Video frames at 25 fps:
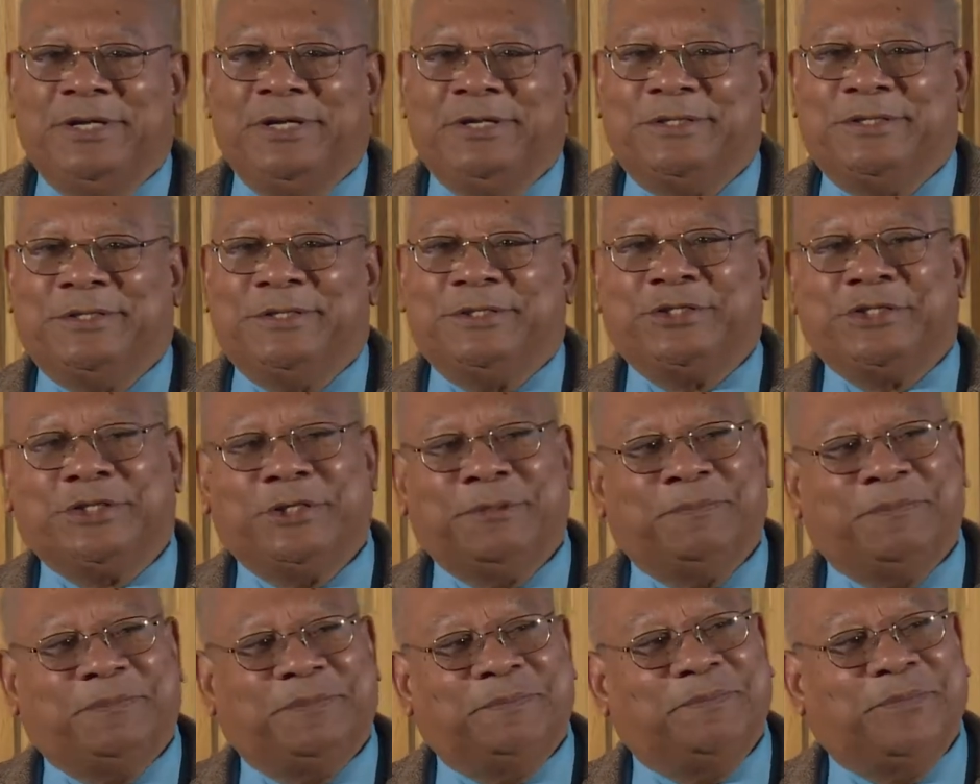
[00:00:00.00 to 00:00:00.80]
to
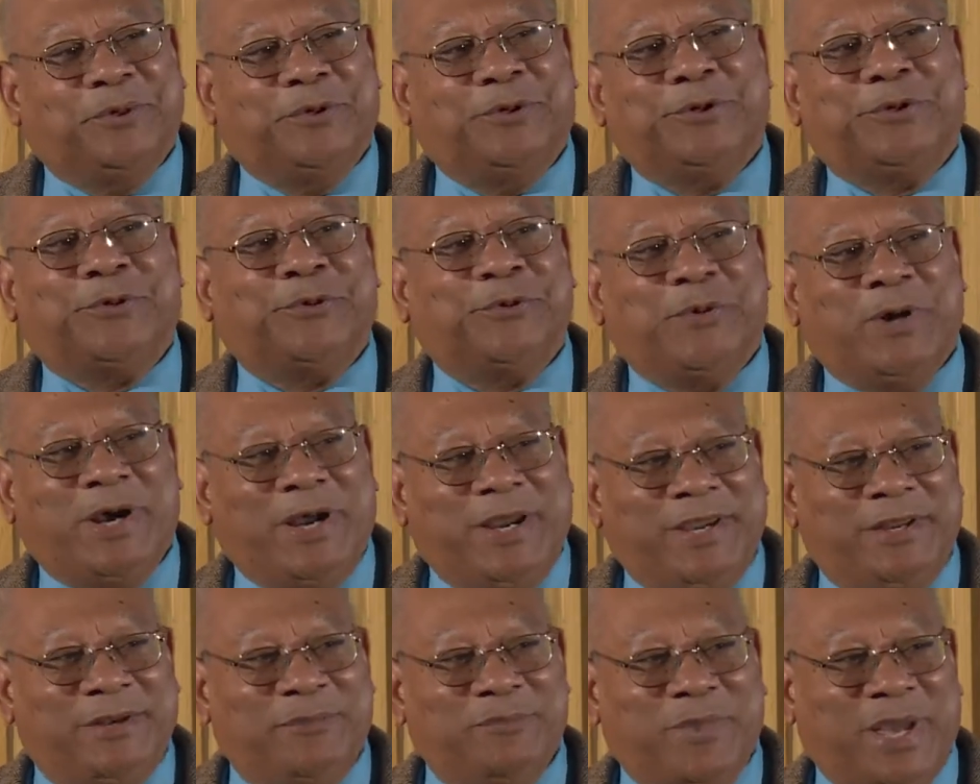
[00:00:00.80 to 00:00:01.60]
ship port
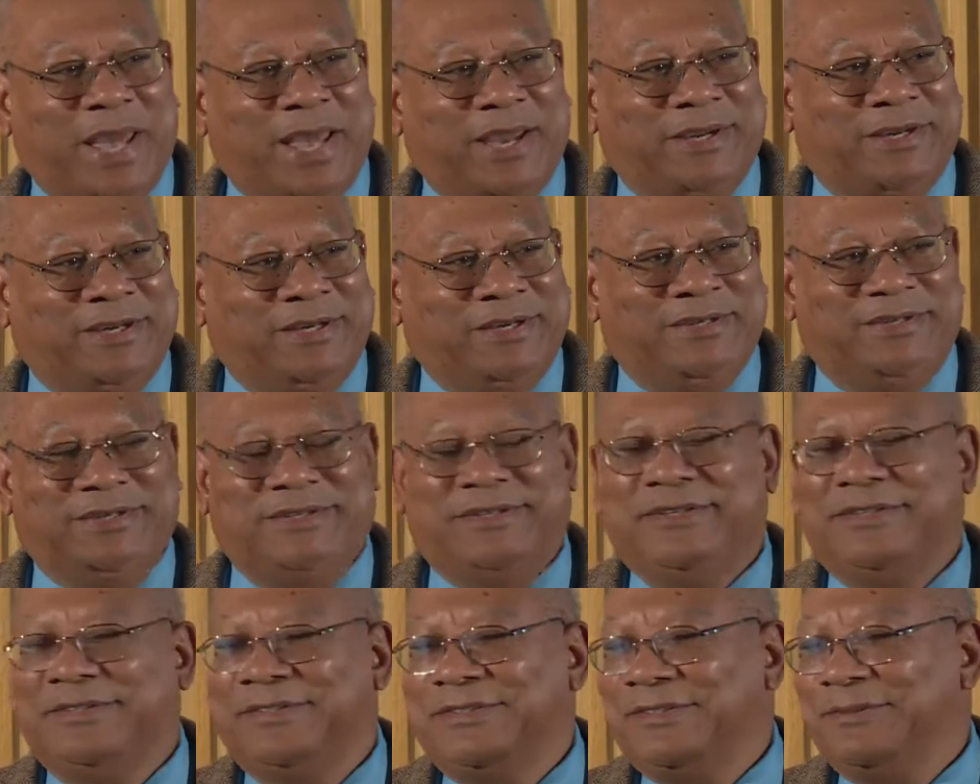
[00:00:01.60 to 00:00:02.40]
wine back
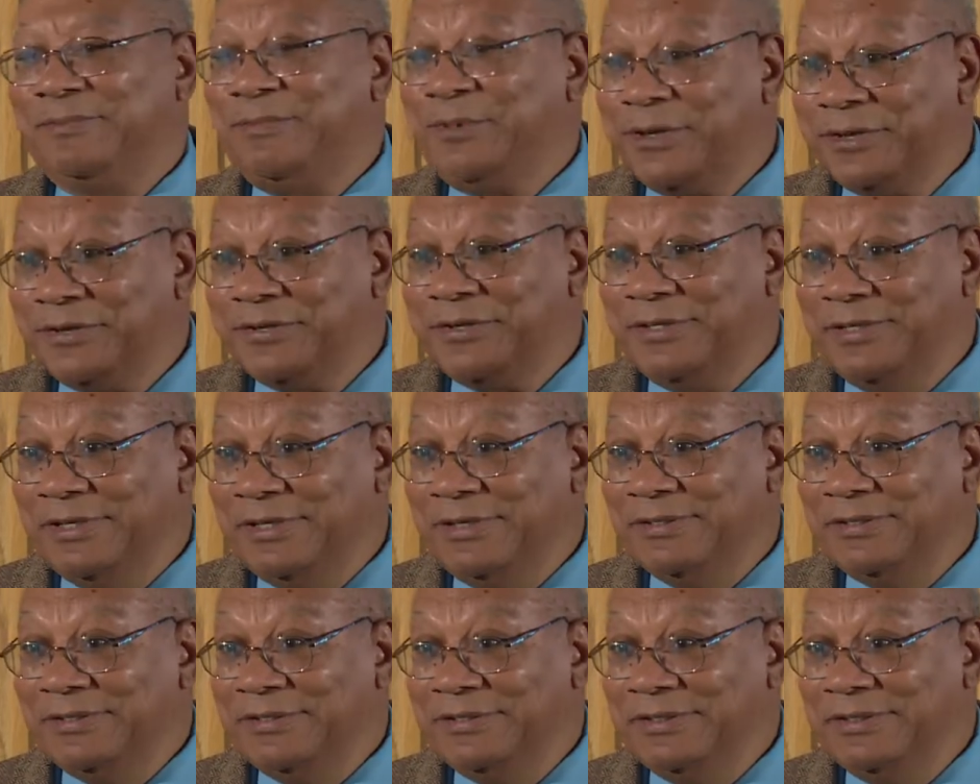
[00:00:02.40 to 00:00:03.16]
to Portugal.